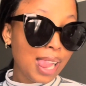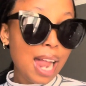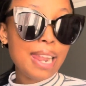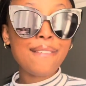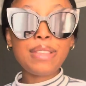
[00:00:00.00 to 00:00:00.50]

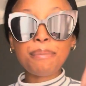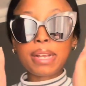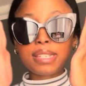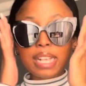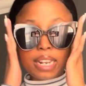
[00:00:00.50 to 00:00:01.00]
love them,
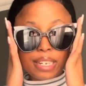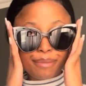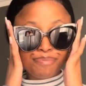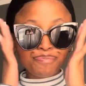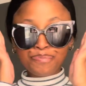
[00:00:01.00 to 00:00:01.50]

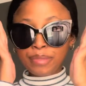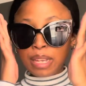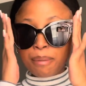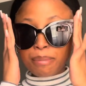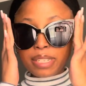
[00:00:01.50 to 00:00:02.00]

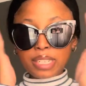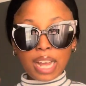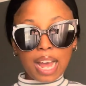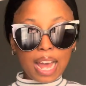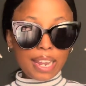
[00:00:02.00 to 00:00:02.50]
Kesana. But
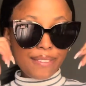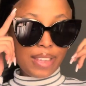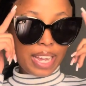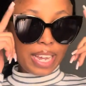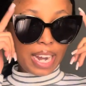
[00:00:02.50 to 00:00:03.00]
yeah, I love the
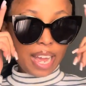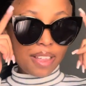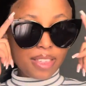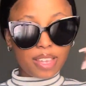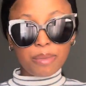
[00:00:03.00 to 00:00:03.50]
cat eye
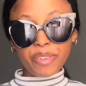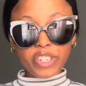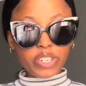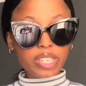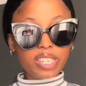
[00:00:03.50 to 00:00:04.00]
thingy
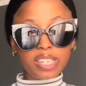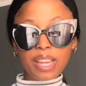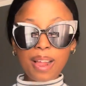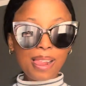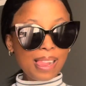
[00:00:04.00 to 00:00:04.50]
machingi
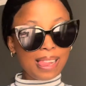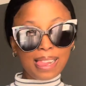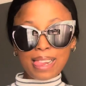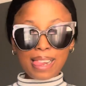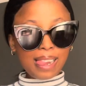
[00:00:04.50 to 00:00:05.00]

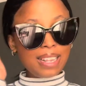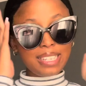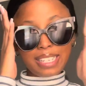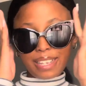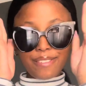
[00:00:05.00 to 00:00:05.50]

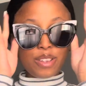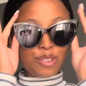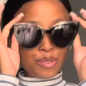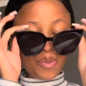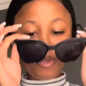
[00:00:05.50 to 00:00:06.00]

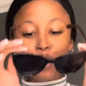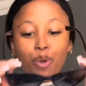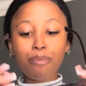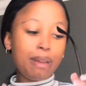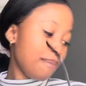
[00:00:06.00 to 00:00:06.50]
skiving
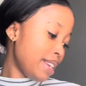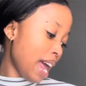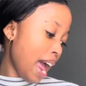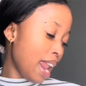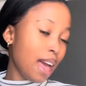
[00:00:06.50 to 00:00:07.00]
untombe
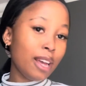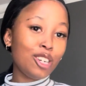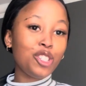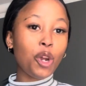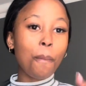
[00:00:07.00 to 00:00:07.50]
mdala
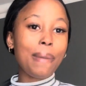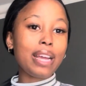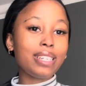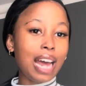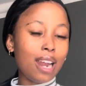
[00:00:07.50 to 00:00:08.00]

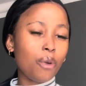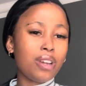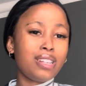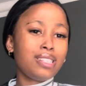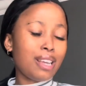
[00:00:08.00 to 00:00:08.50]
untombe dala
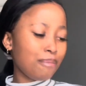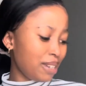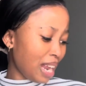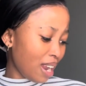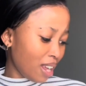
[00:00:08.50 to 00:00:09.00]
when it's
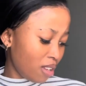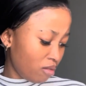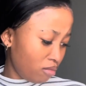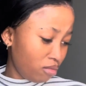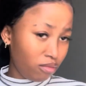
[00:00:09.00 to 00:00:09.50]
mdala.
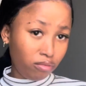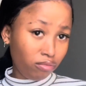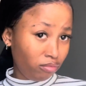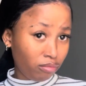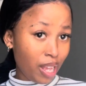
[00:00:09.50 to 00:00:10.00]

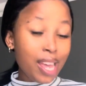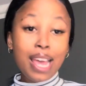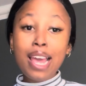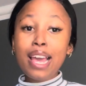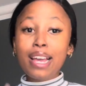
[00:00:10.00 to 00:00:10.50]

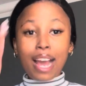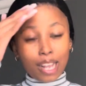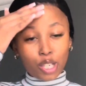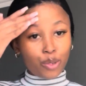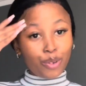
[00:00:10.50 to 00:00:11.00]

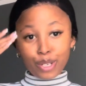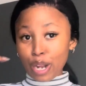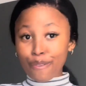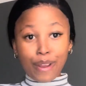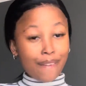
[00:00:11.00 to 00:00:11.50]
Guys, Zulu is
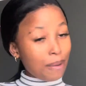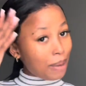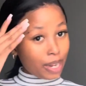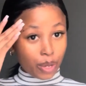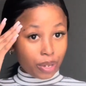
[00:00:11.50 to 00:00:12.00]
not for
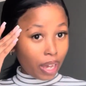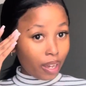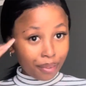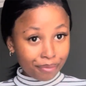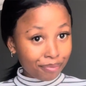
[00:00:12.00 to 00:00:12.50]
everybody,
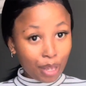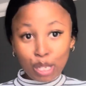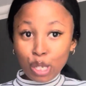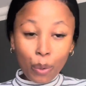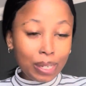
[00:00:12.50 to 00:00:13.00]
okay?
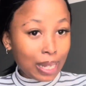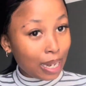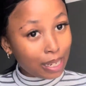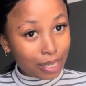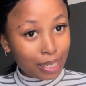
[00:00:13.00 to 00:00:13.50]
So is
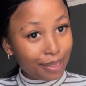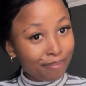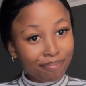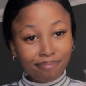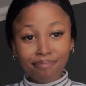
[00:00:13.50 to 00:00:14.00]
English.
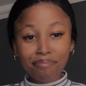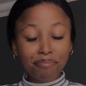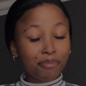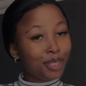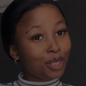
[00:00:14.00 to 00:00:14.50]

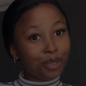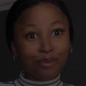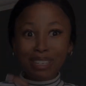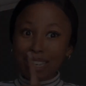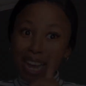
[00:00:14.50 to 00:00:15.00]
So,
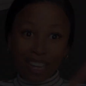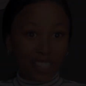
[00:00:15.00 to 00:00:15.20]
I'm gonna